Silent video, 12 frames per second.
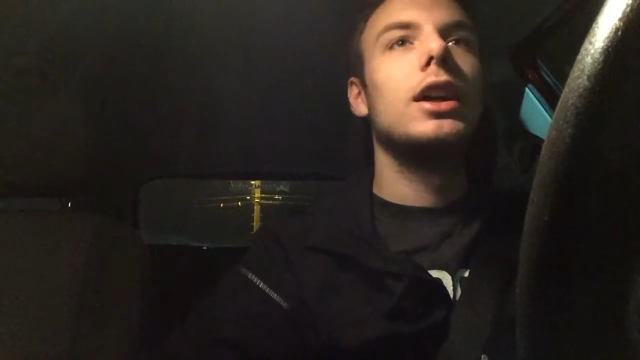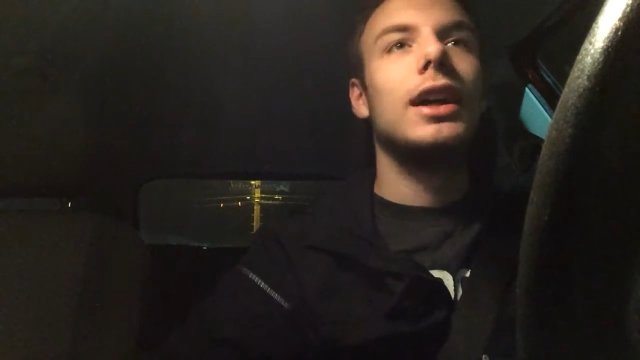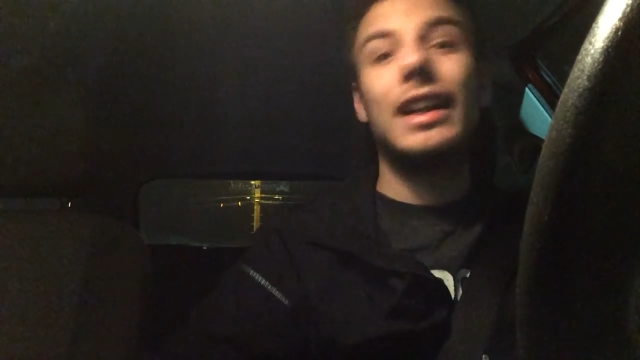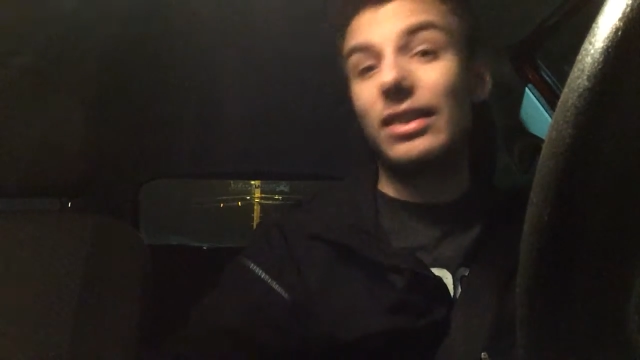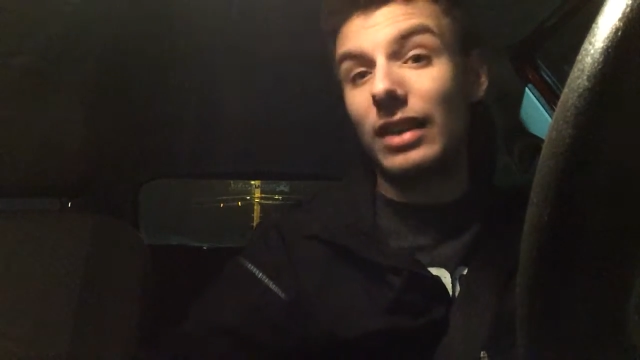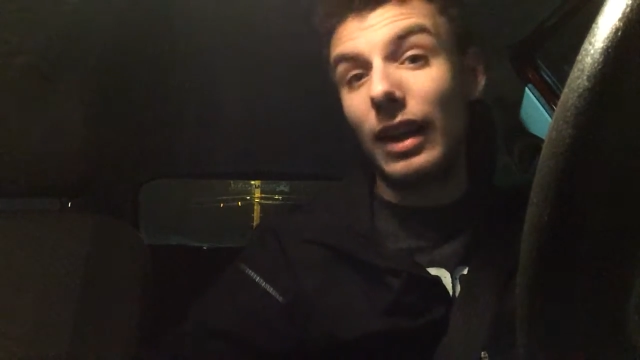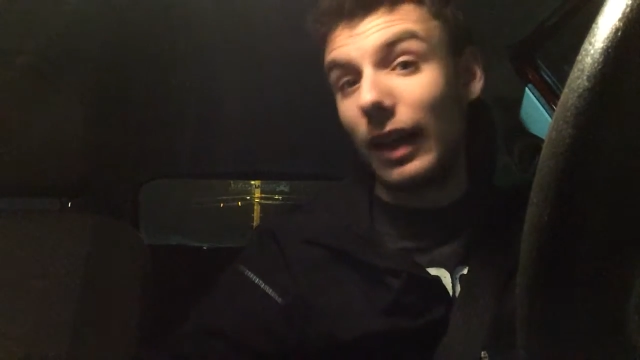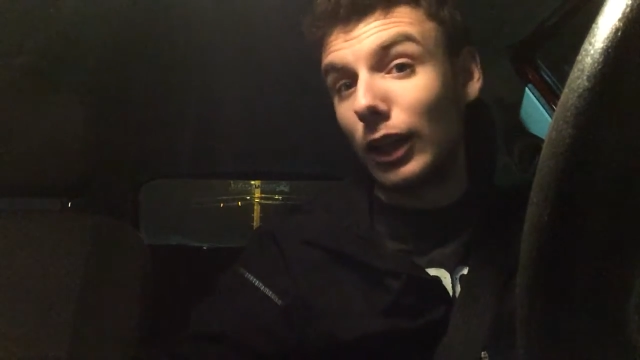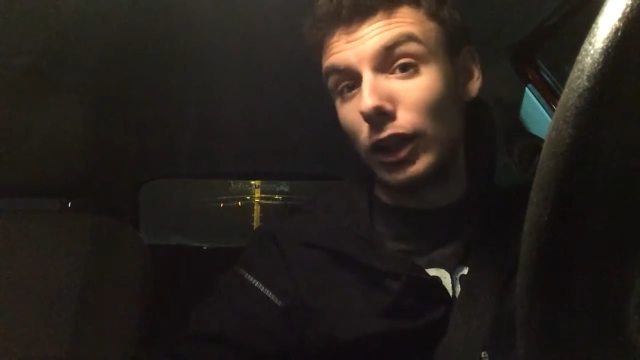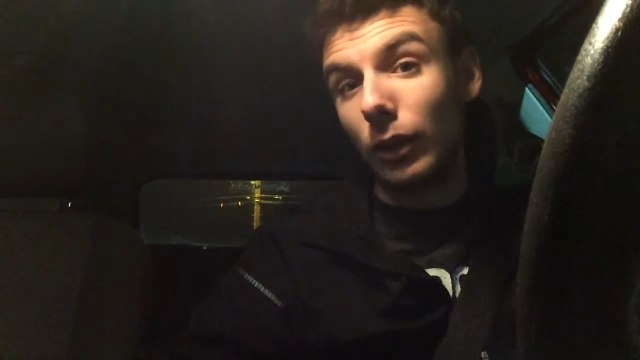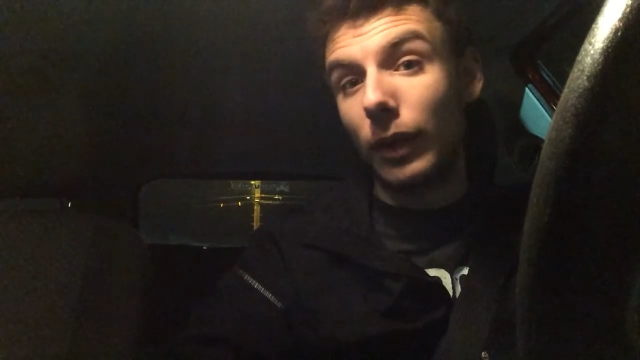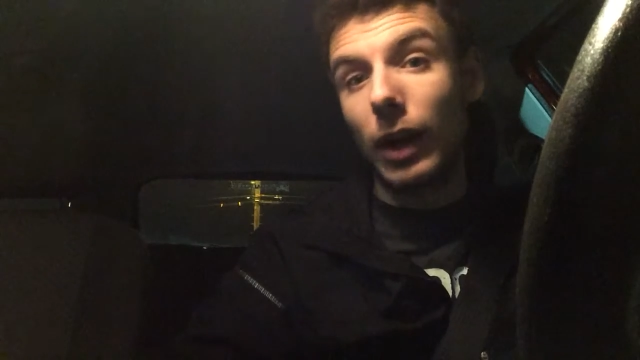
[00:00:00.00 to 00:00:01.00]
And that's kind of
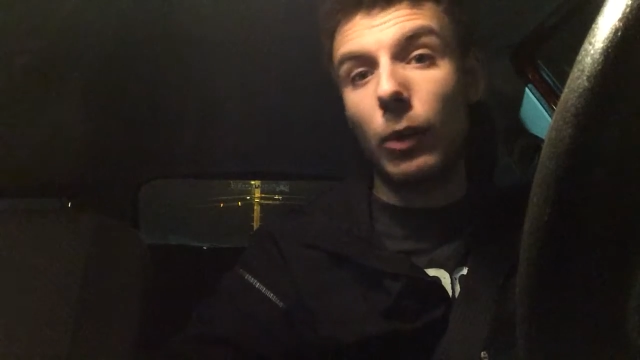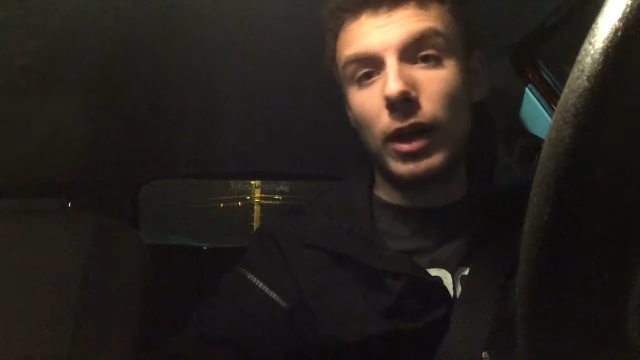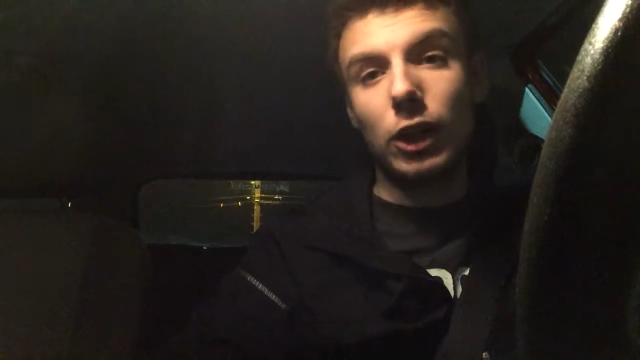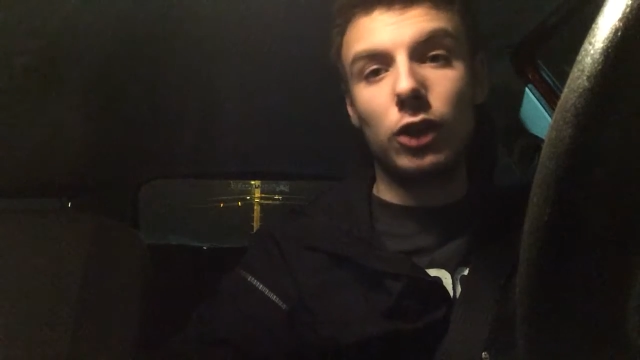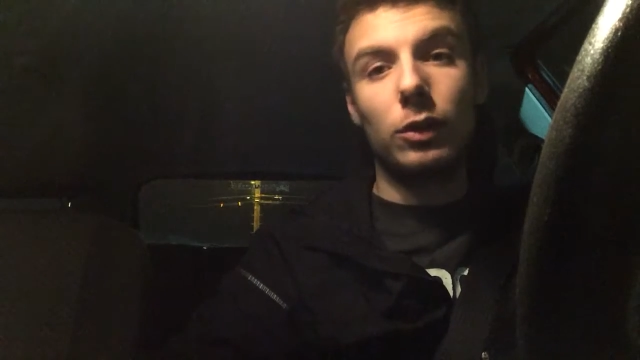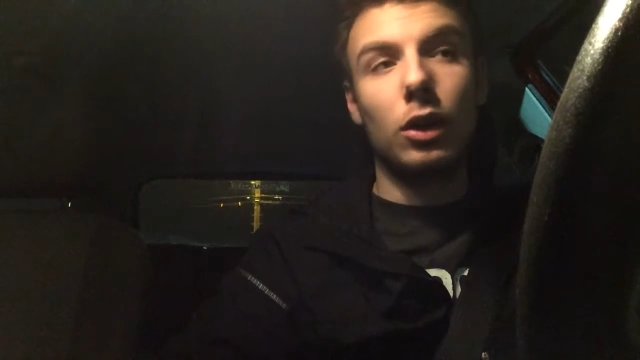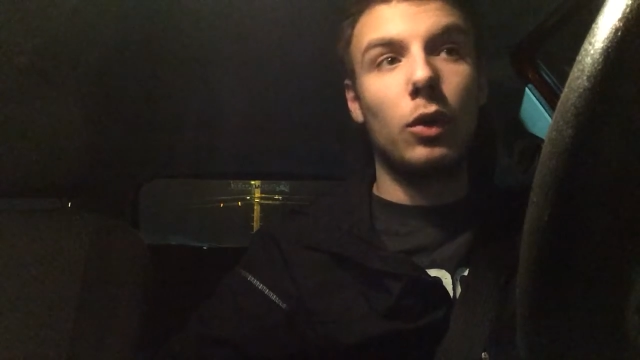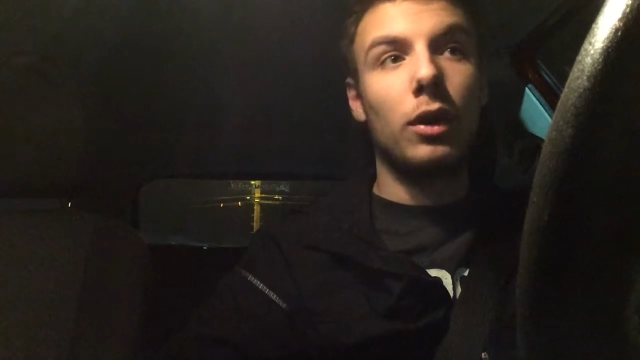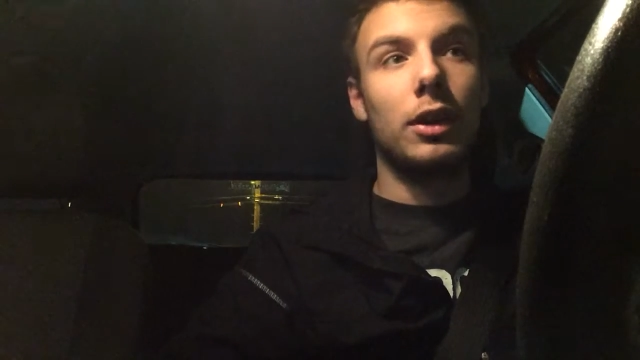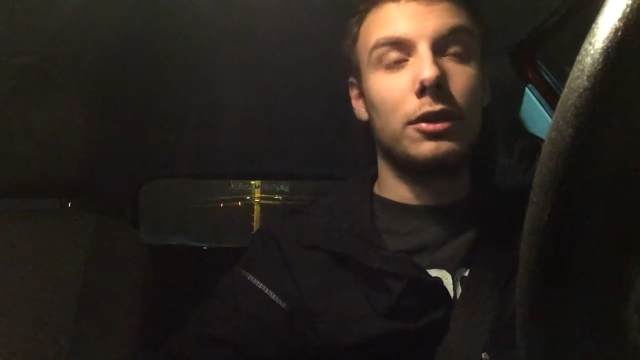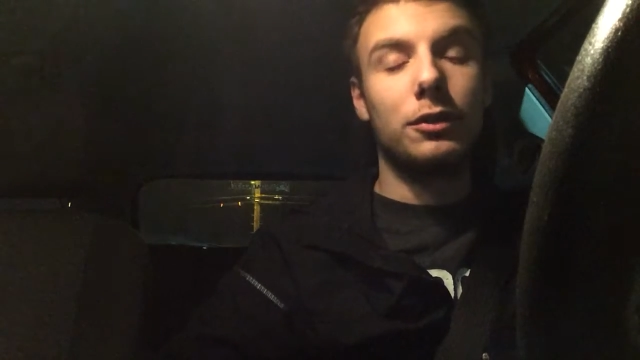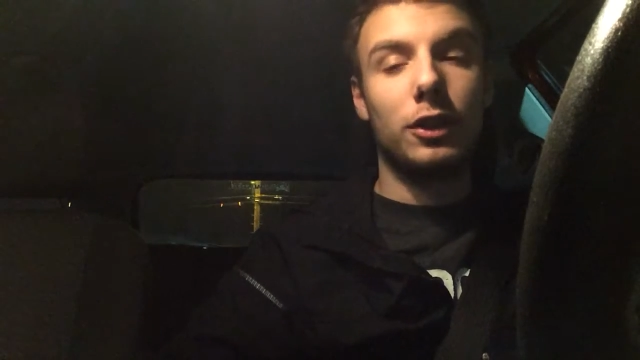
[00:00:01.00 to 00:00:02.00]
actually the way I watched Rogue
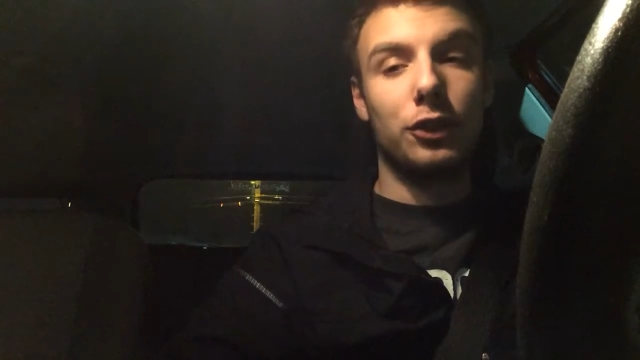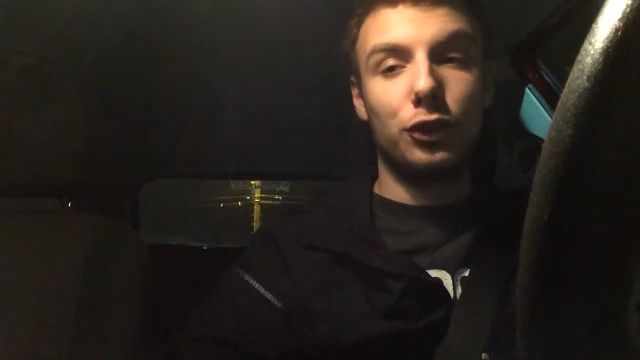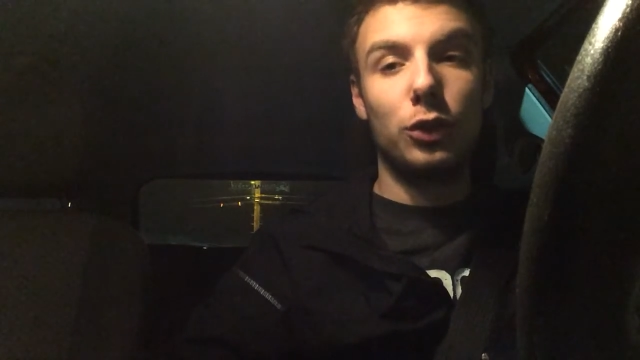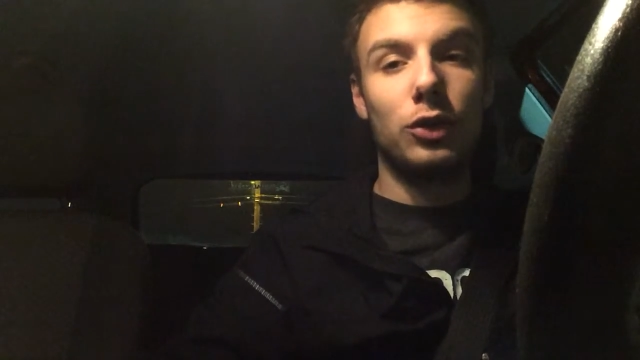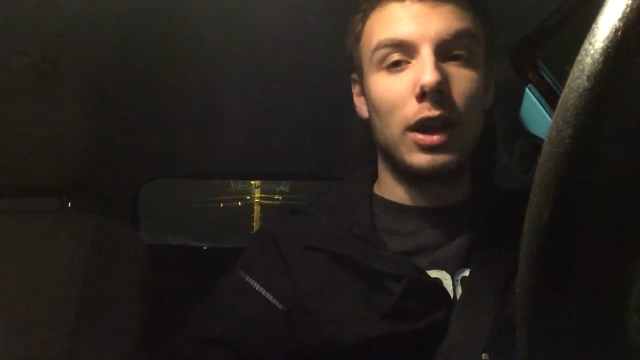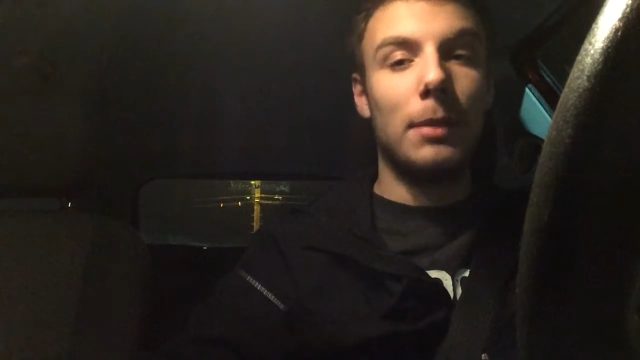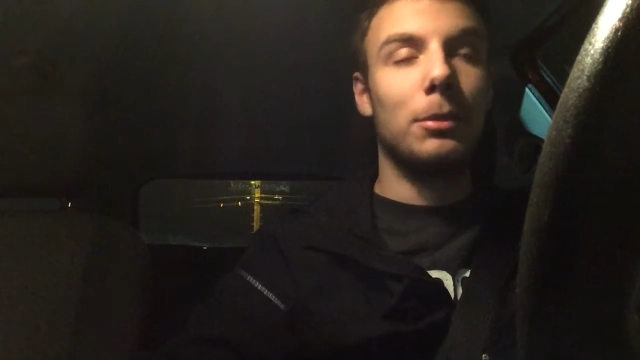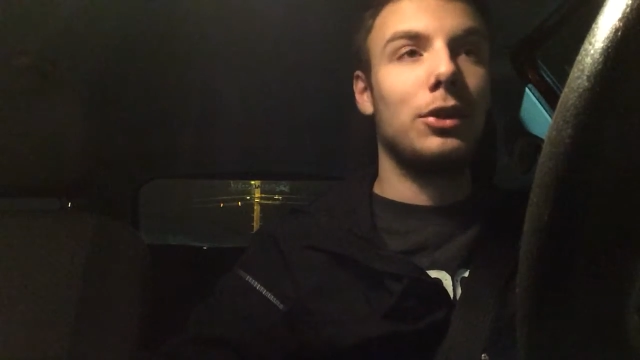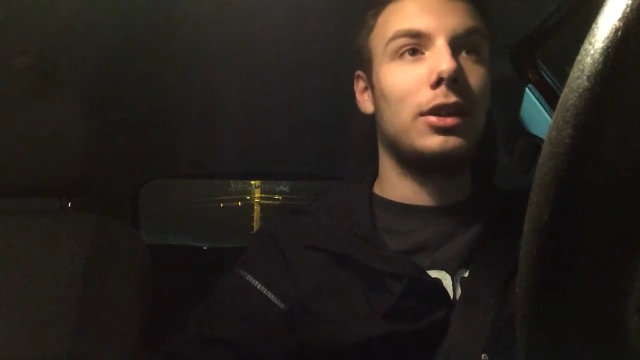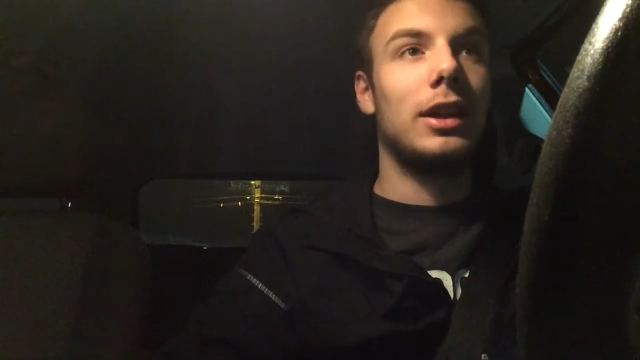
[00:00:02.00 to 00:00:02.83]
One the first 2 times